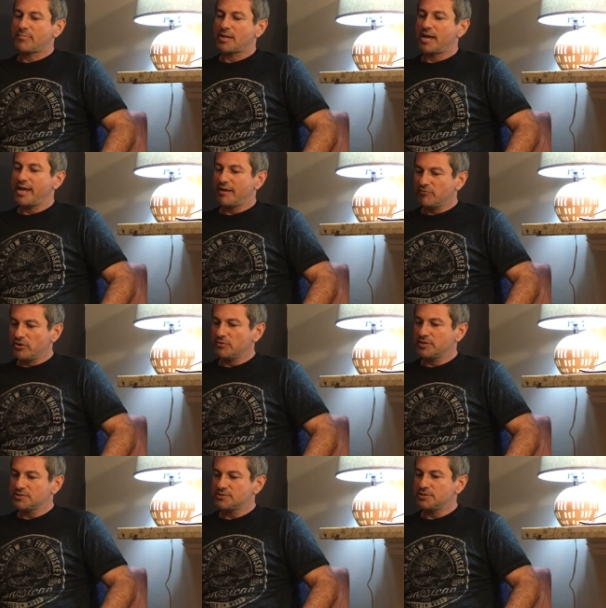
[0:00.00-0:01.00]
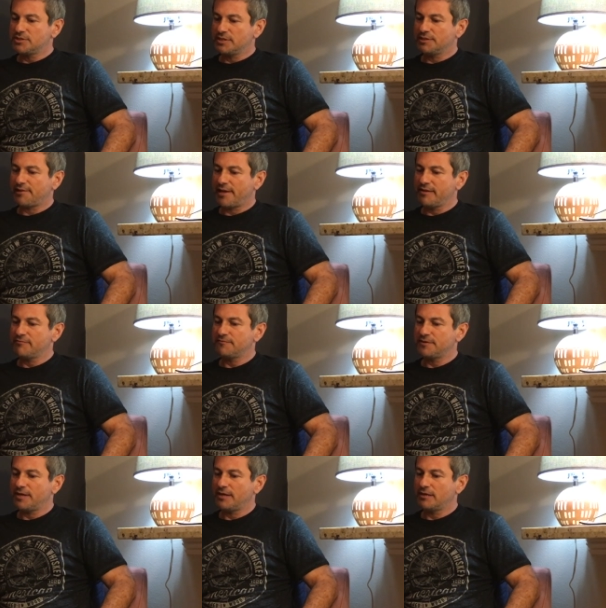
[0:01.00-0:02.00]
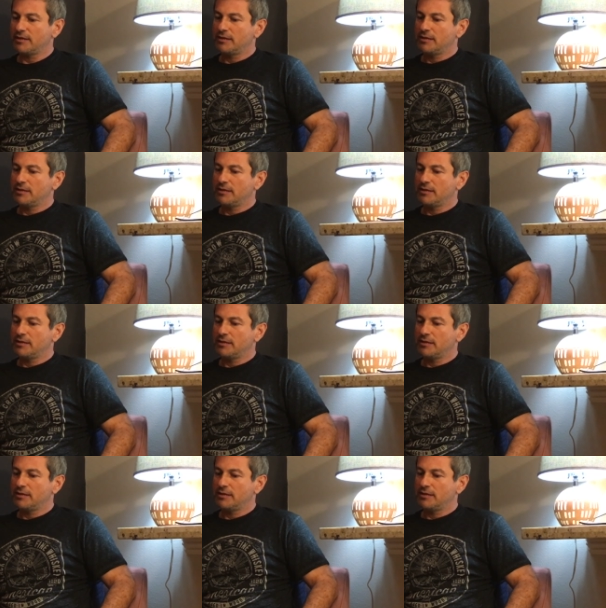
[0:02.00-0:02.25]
I have noticed in life that